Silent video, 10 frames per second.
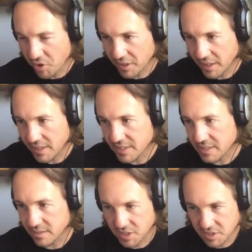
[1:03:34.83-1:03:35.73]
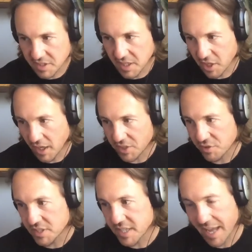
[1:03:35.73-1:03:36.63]
Brogan is she's a
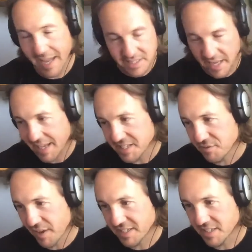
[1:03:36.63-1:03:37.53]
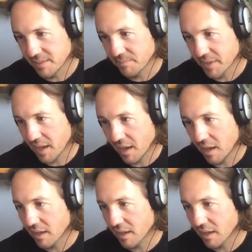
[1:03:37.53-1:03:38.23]
psychiatrist and anti-vaxxer.